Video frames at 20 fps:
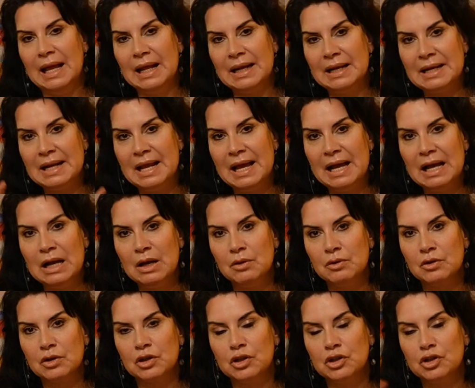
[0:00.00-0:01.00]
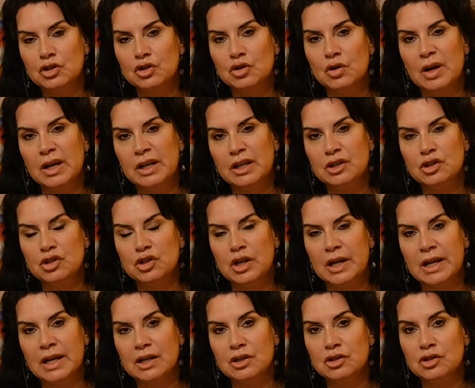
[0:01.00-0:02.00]
And now they're going to try to
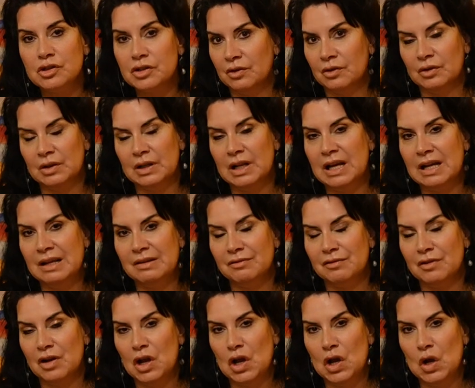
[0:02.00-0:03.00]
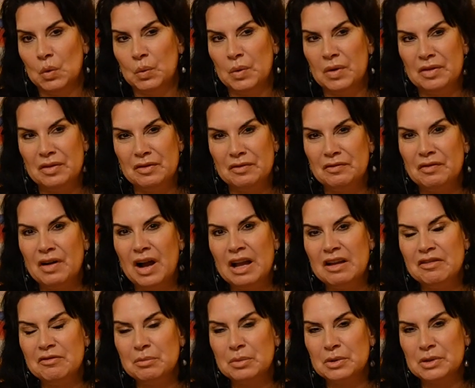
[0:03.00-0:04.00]
change your life with the
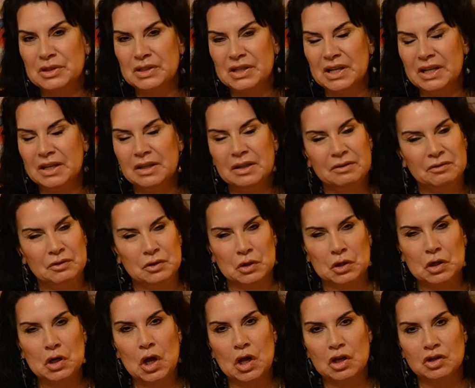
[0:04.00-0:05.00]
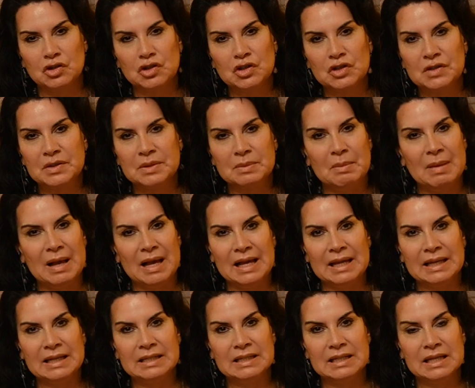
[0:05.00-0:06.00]
5% of your conscious
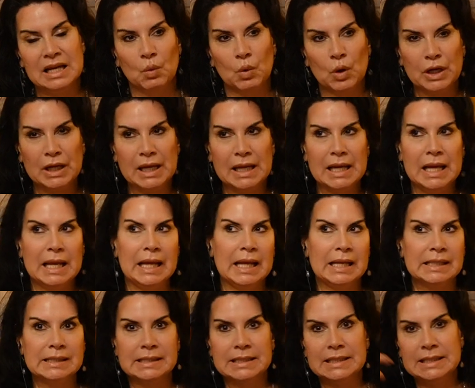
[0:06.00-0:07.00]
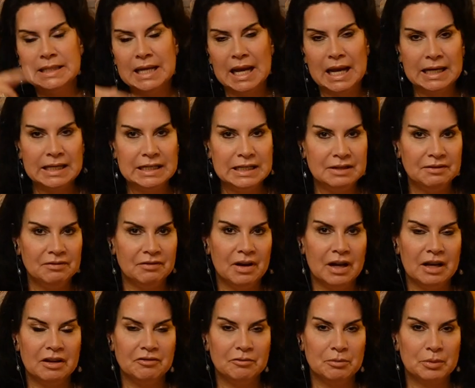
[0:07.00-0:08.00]
mind working against
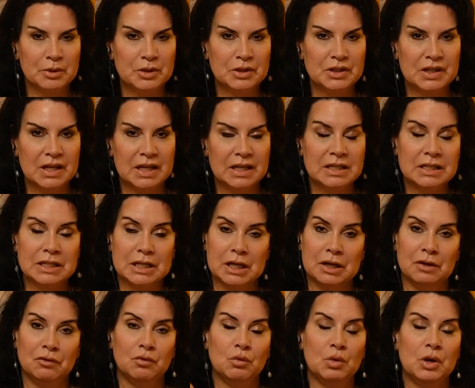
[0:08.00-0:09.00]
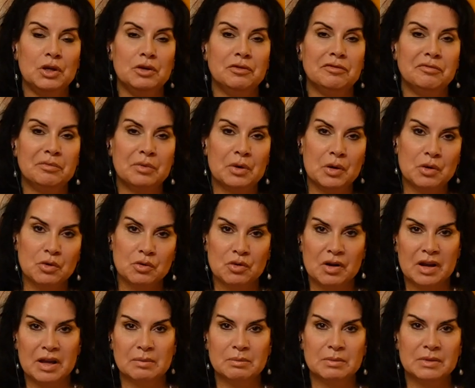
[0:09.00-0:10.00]
95% of what you've
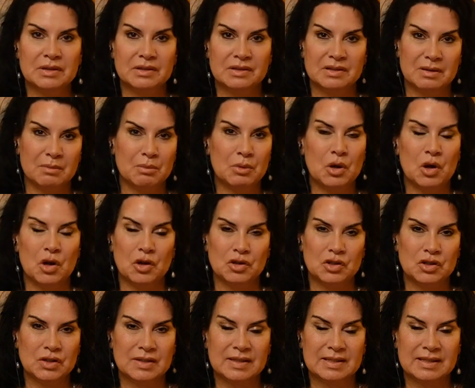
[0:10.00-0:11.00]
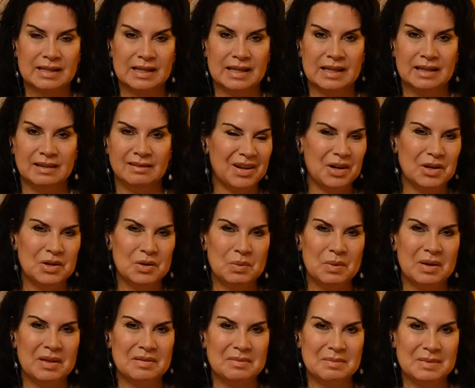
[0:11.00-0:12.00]
programmed subconsciously. Are you
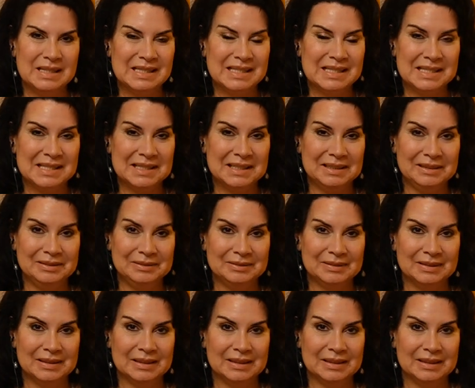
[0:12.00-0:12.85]
with me still?